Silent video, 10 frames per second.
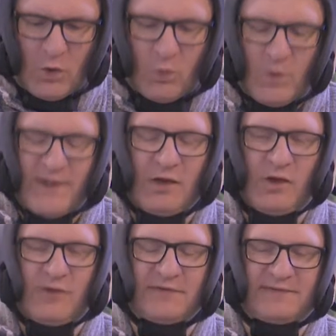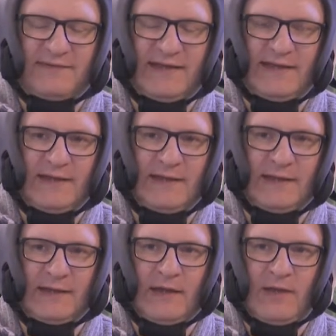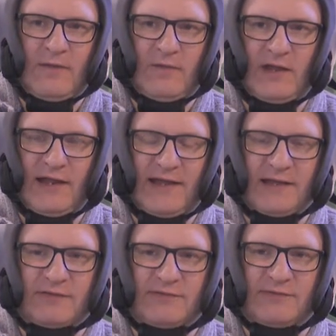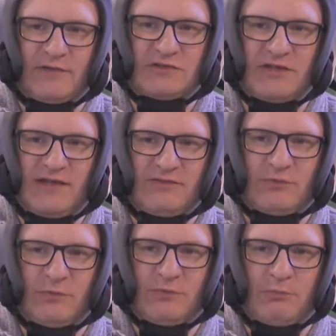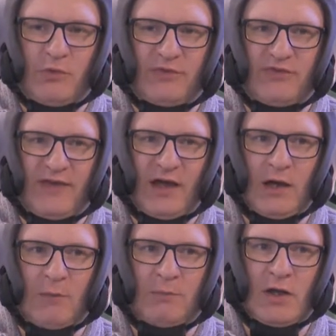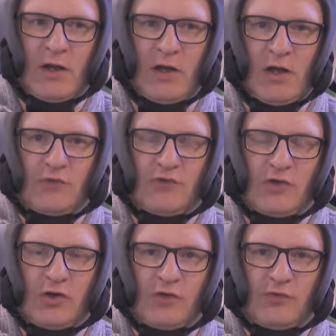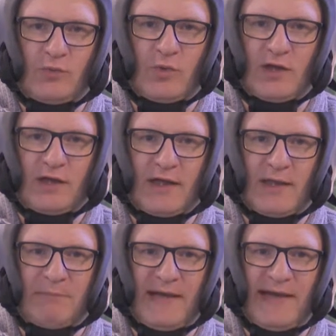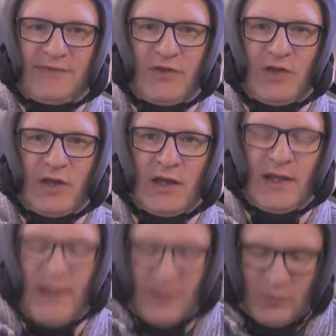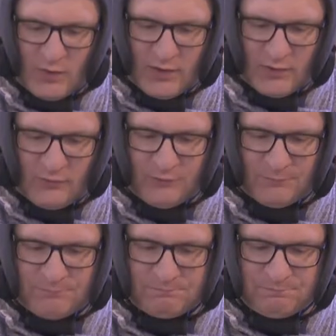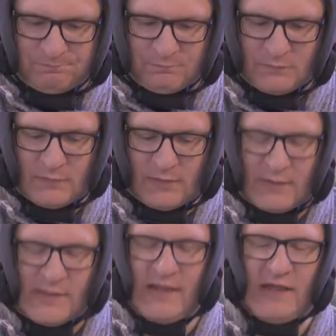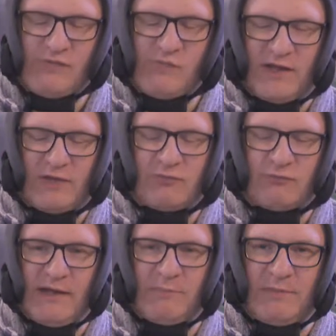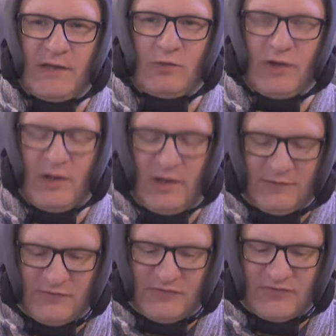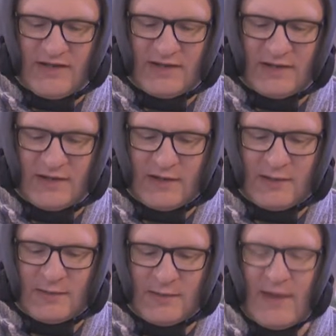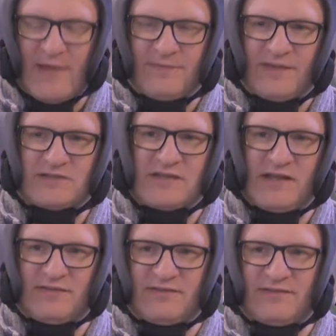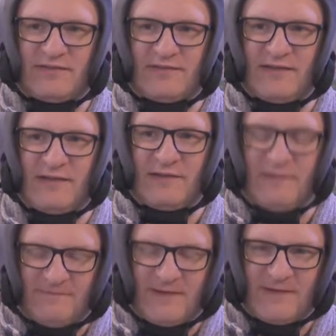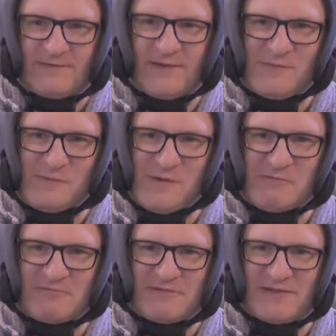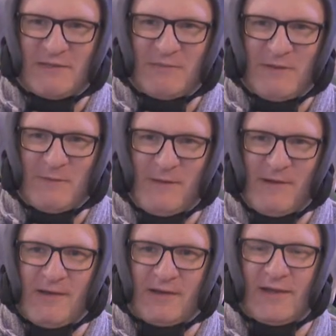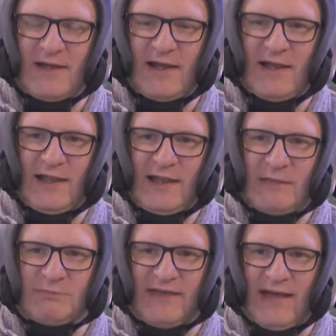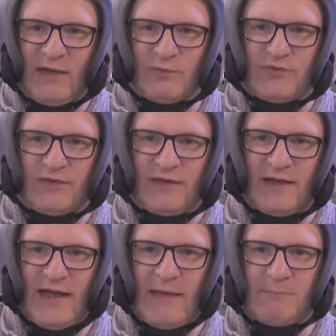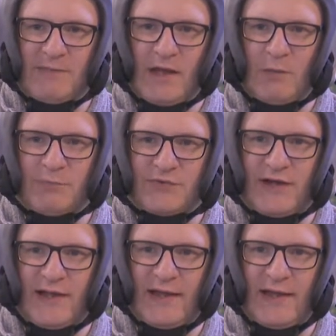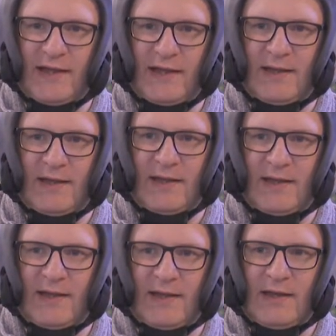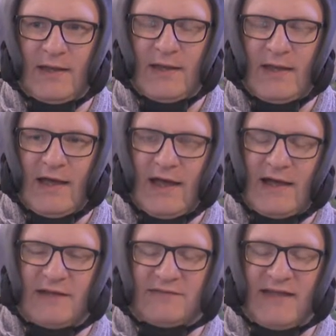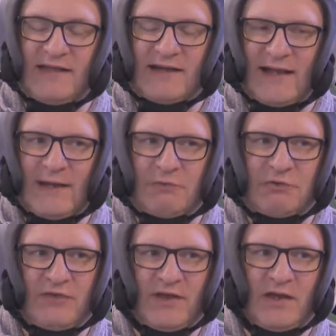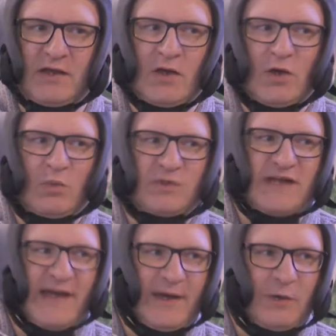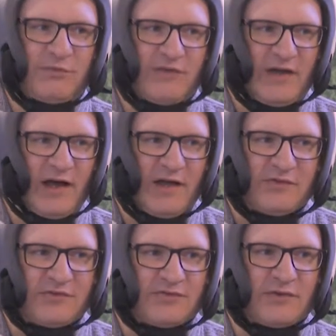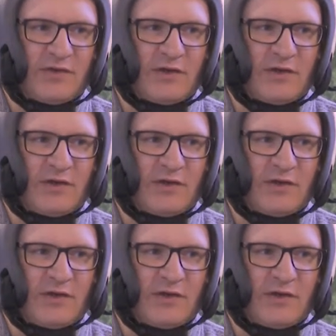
We can't see the links that Jesus was pointing up to God's work and pattern in the world. If we can rebuild our understanding, then Jesus' sin-defeating, world-redeeming work leaps out and becomes clear. And is that clarity which helps us